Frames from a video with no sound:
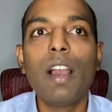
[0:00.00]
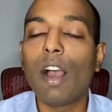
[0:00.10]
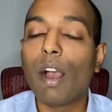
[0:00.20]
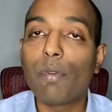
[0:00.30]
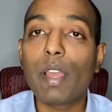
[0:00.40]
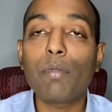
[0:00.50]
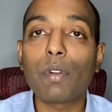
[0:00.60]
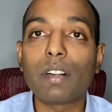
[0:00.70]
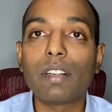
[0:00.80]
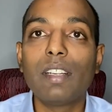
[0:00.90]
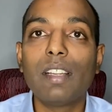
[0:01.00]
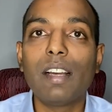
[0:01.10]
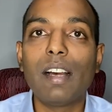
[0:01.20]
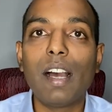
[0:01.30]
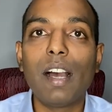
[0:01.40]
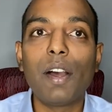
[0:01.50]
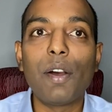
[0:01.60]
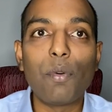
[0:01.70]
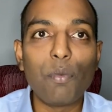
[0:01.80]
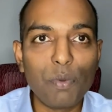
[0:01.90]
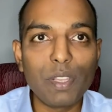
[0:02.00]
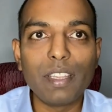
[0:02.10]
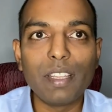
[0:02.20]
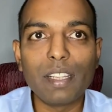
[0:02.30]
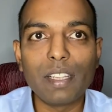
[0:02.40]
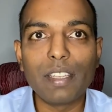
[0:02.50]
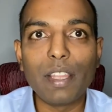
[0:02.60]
However, with the